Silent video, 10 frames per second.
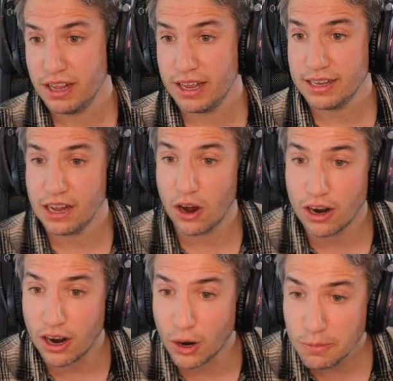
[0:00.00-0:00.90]
And
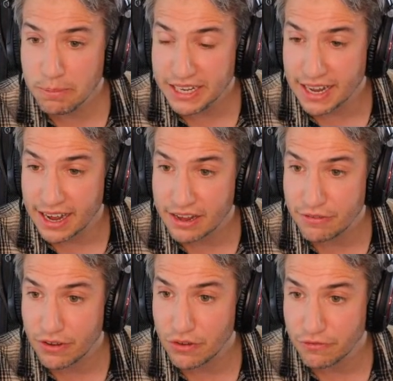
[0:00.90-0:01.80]
our RP
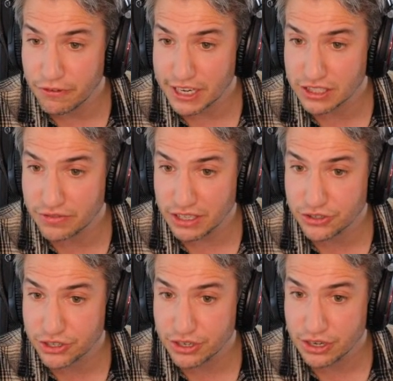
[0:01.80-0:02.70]
Live phase
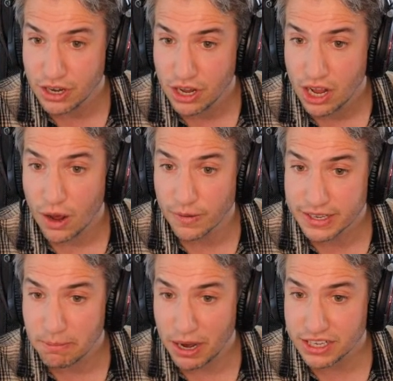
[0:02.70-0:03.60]
filter on
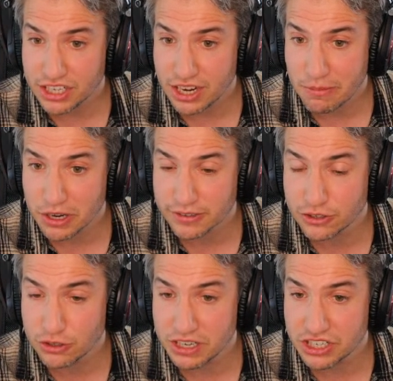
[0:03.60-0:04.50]
demolished, I'm going
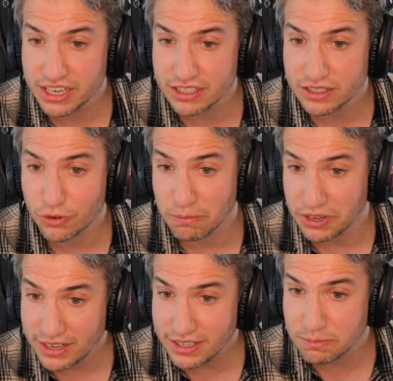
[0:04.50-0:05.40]
to switch this from not